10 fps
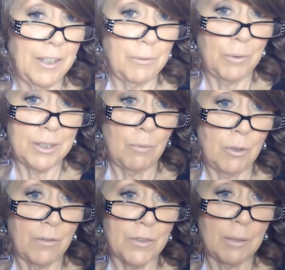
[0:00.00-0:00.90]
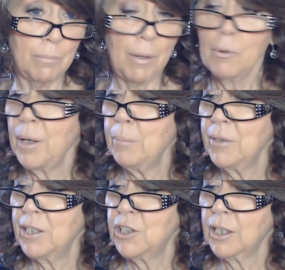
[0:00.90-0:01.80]
it with some, more, some memo paper
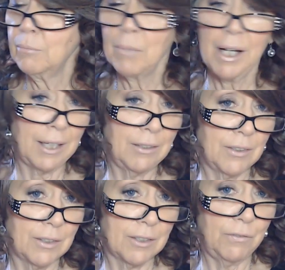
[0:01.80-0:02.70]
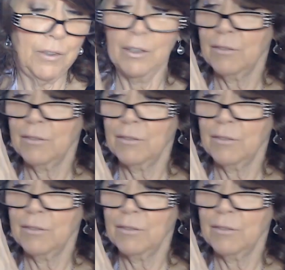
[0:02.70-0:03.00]
that you can buy to fill